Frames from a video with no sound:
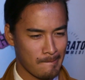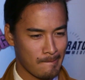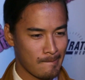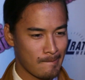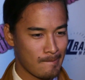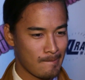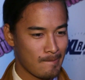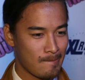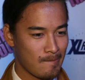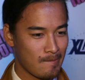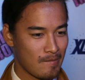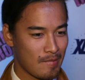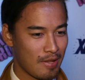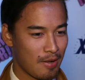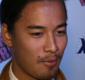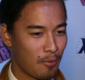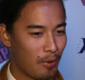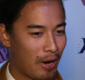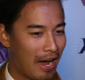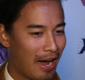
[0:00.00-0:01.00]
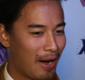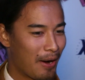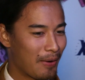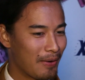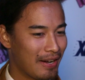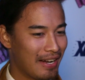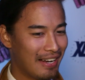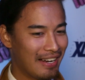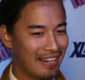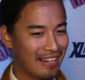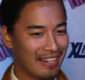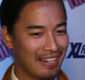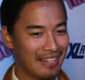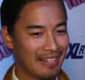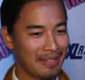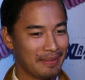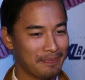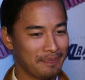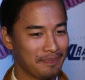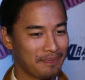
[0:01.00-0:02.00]
after that? Wow.
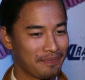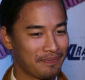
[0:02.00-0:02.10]
Um,